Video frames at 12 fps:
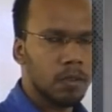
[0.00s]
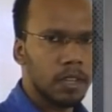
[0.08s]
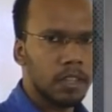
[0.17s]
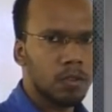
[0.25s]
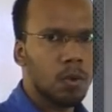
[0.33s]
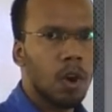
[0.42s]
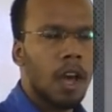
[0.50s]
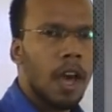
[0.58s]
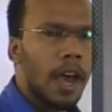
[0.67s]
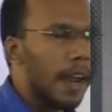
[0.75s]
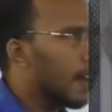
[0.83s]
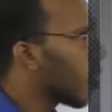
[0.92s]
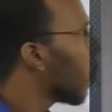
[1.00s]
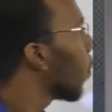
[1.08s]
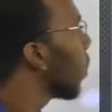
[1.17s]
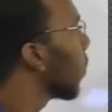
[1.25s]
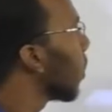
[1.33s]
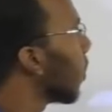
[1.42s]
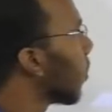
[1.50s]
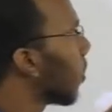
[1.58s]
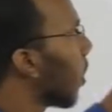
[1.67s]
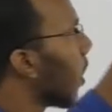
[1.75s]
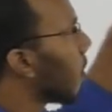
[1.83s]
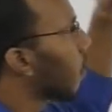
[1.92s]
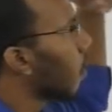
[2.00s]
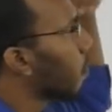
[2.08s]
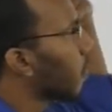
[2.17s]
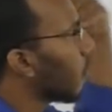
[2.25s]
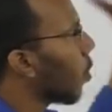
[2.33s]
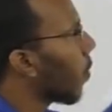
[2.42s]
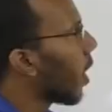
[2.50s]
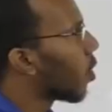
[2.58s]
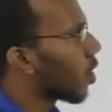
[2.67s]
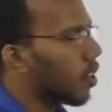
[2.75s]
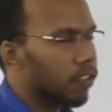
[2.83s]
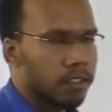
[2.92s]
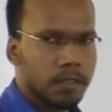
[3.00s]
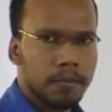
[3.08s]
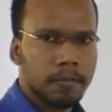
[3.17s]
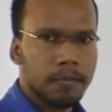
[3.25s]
Okay, so hydroponics is a subset of hydroculture.